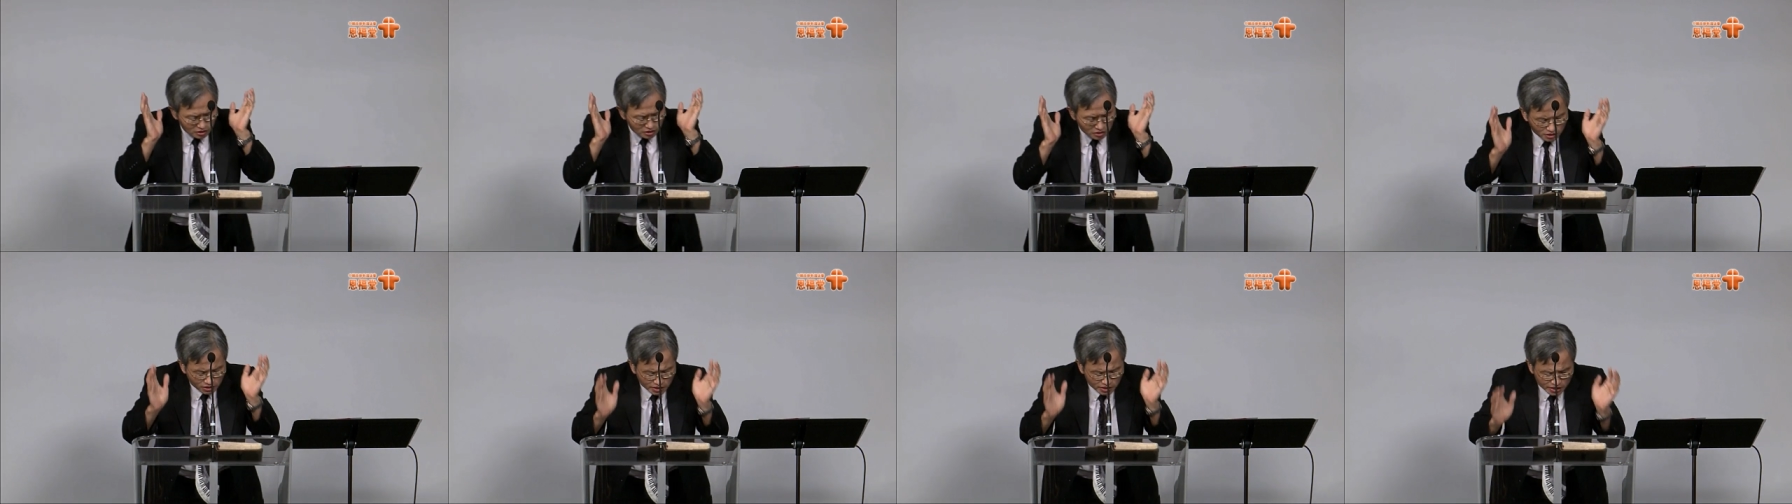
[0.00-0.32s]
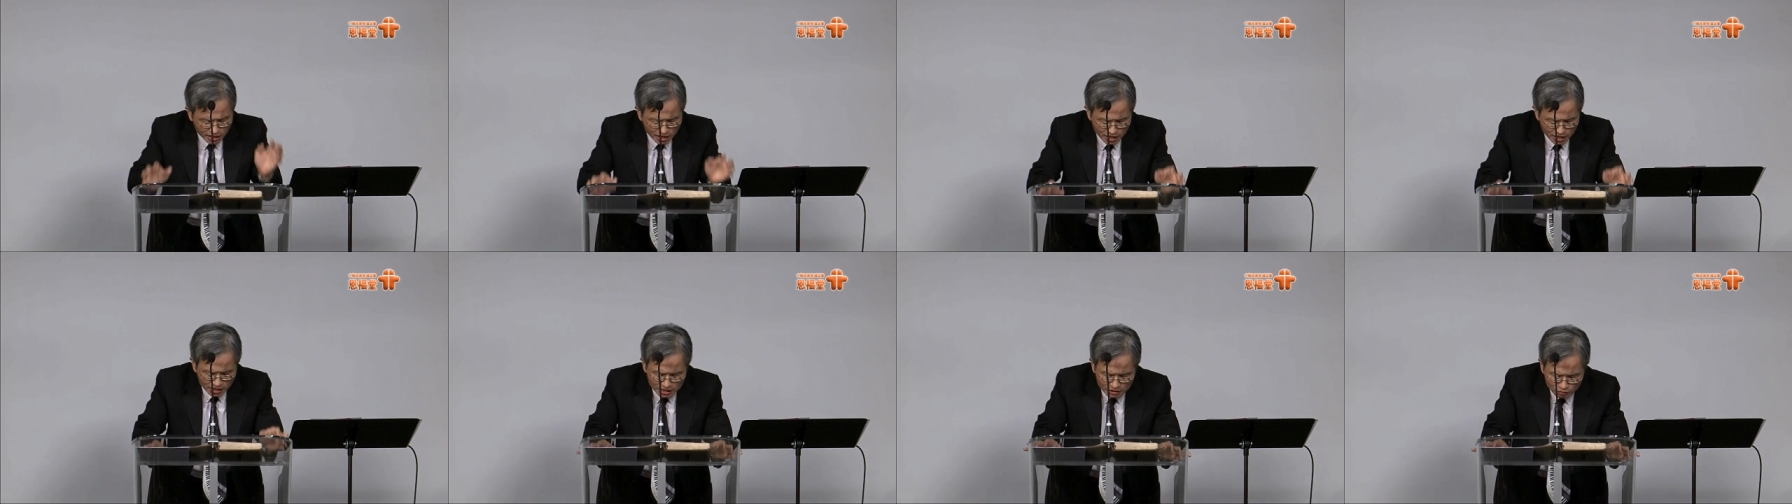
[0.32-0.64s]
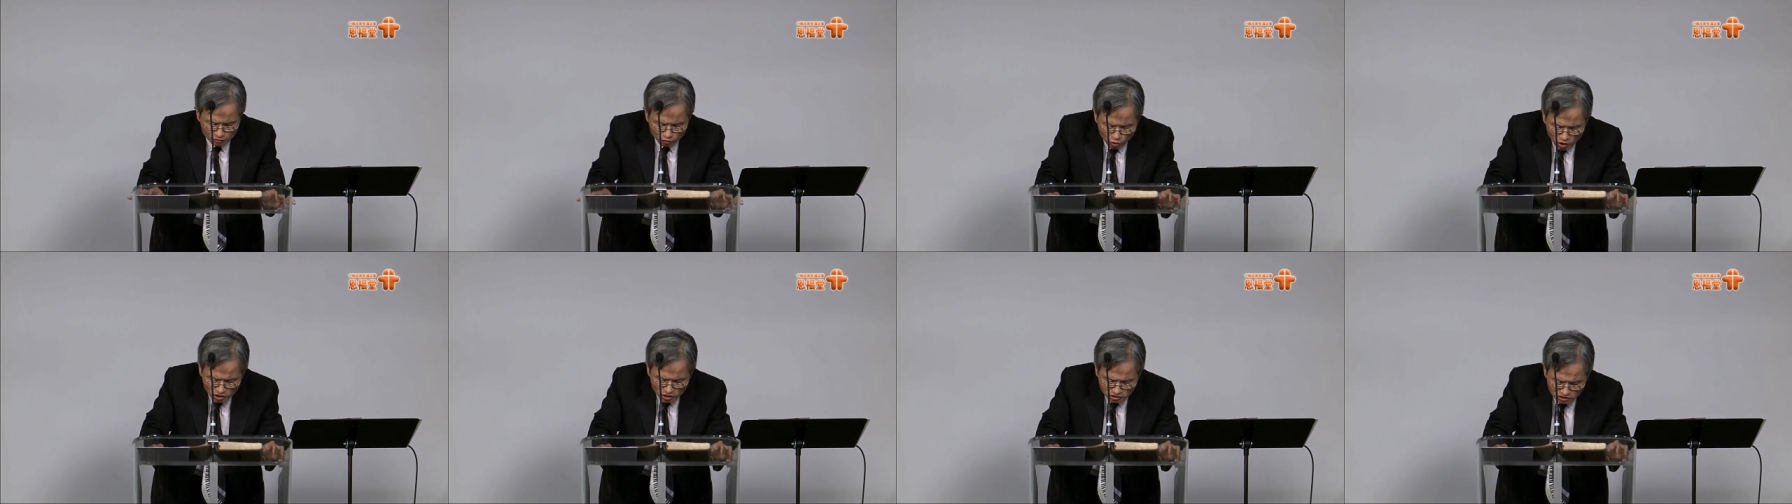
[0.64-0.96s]
Here in
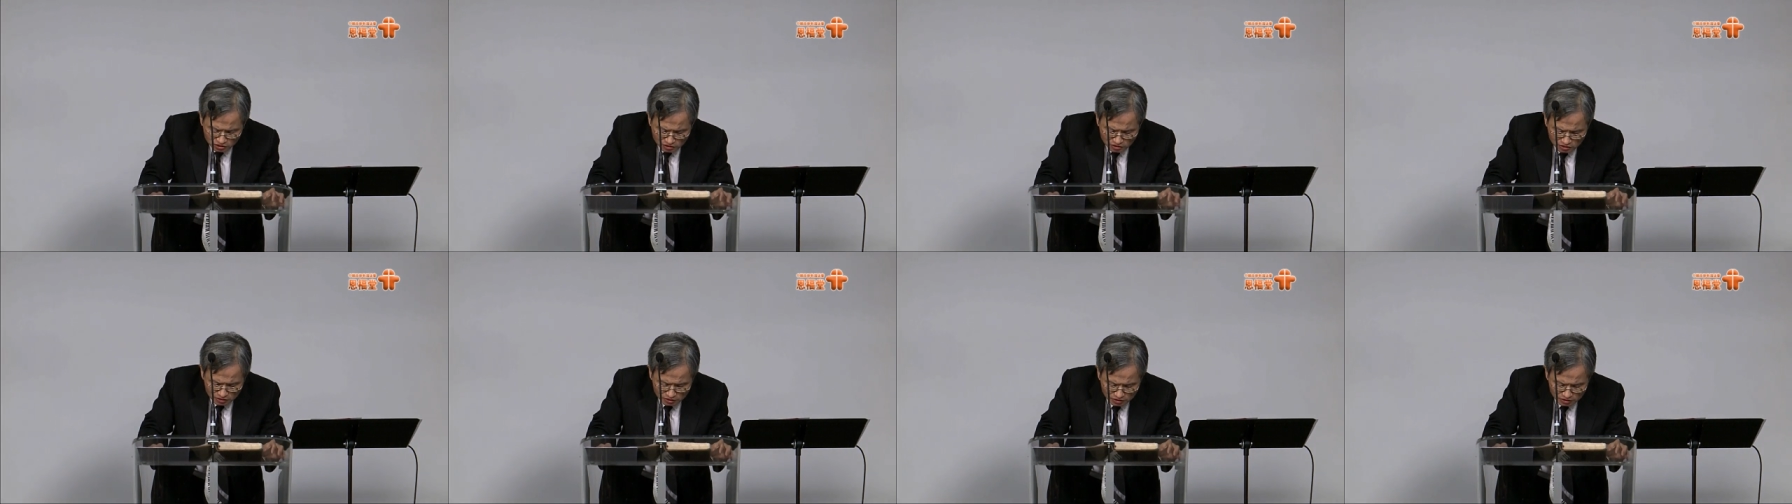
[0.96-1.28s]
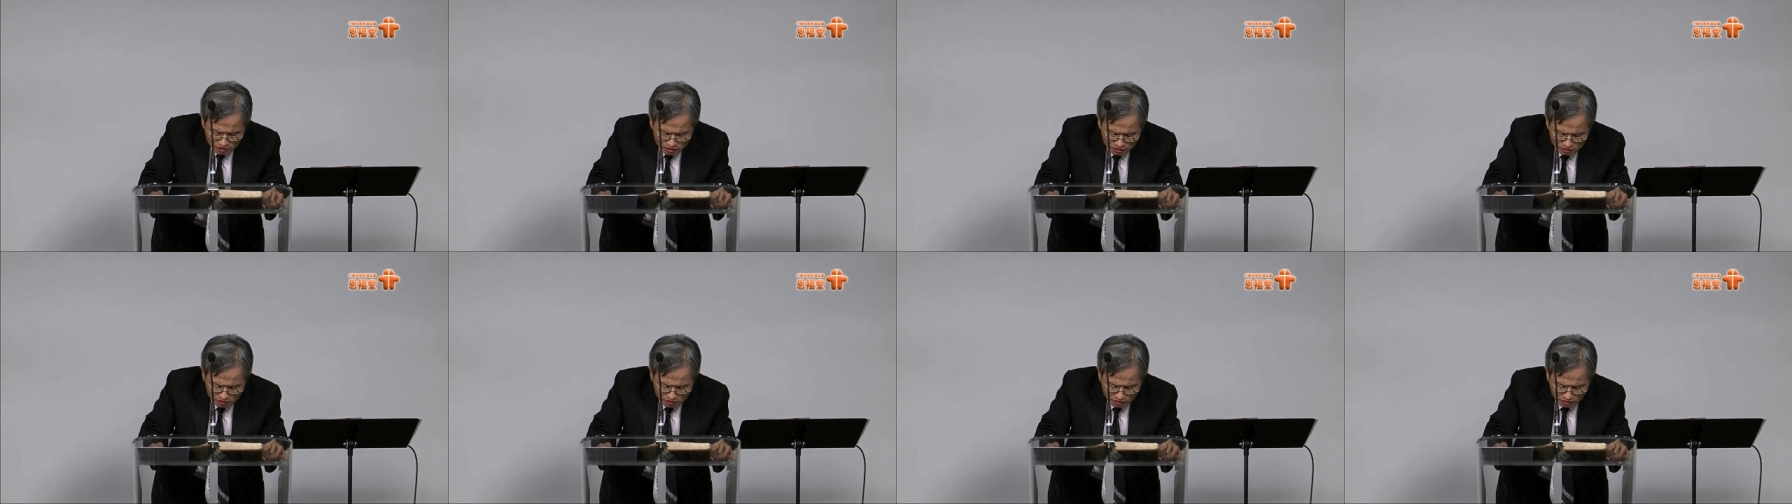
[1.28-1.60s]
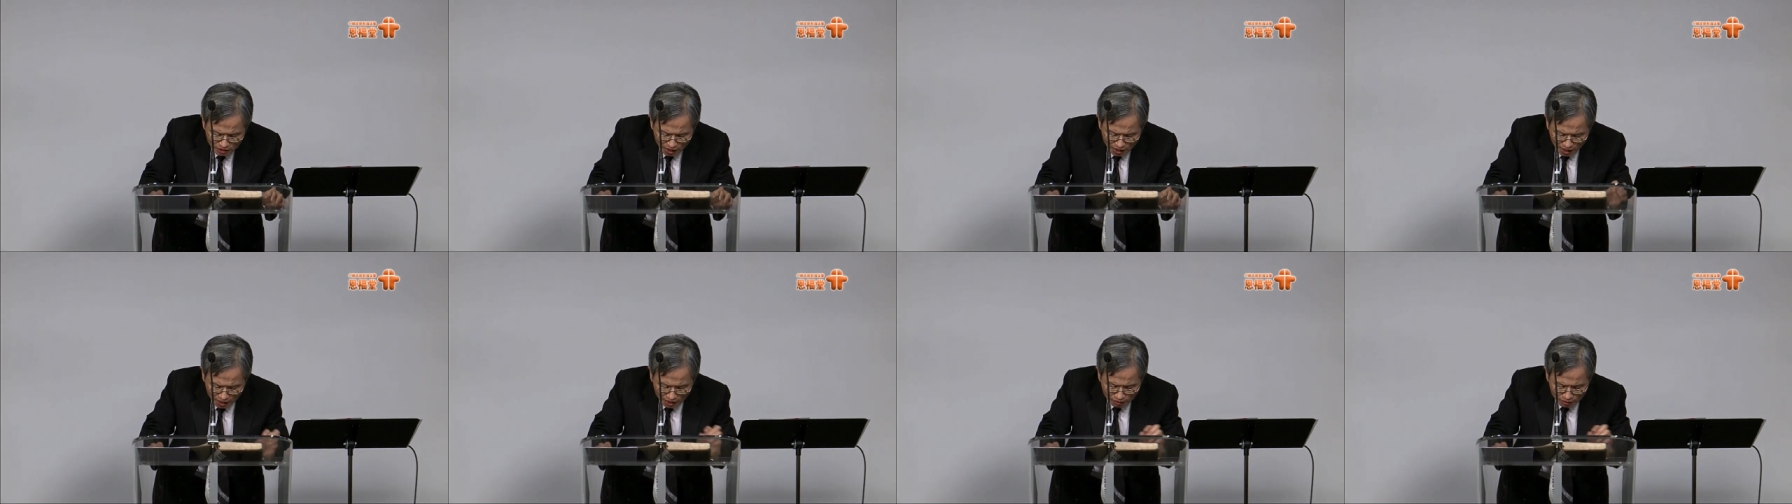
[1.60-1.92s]
verse,
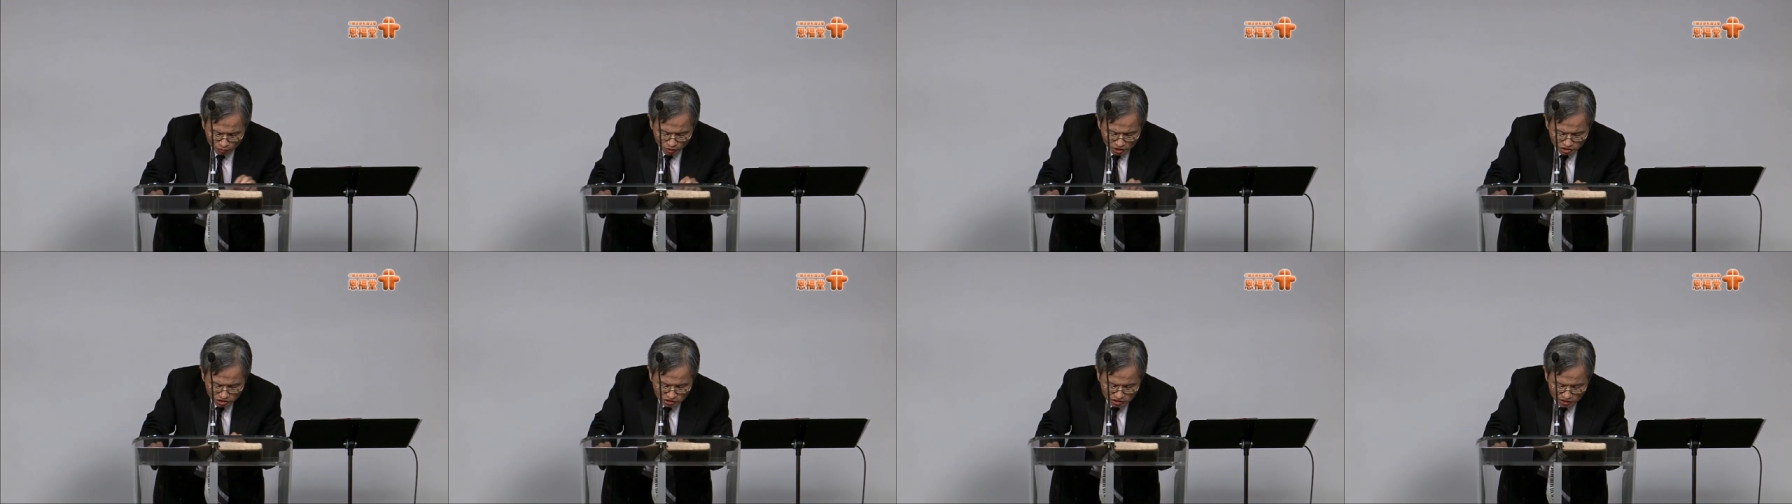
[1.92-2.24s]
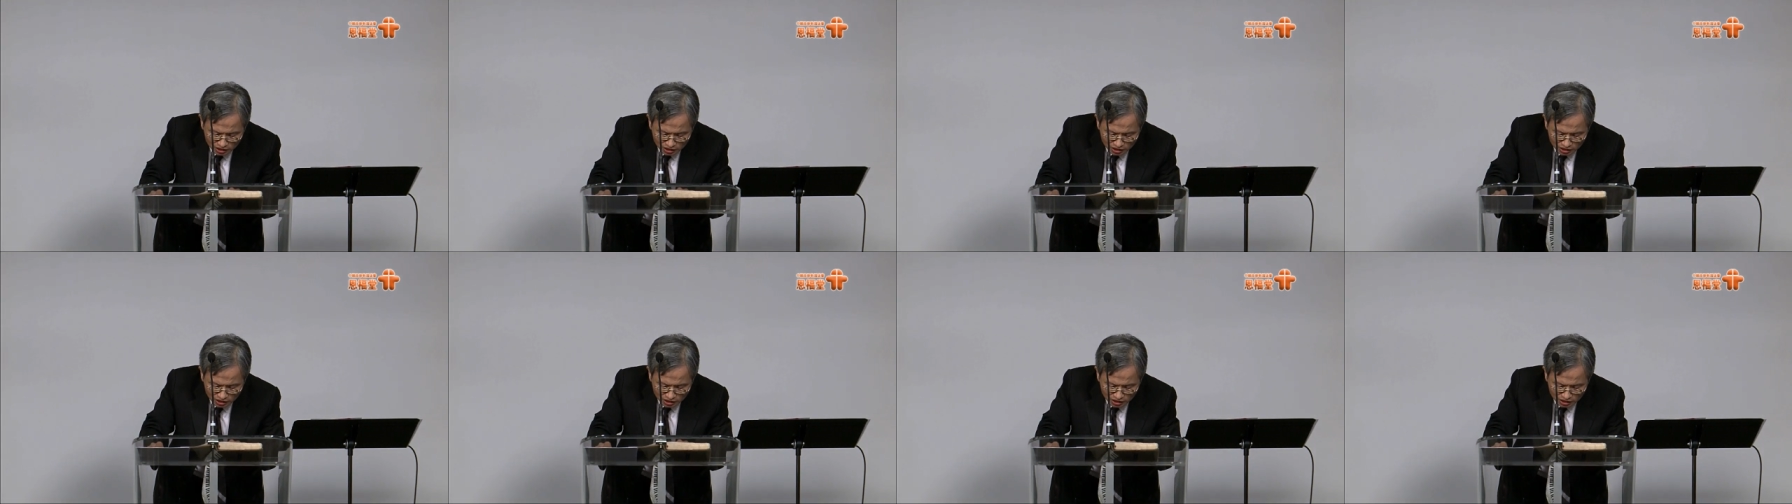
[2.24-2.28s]
uh, verse,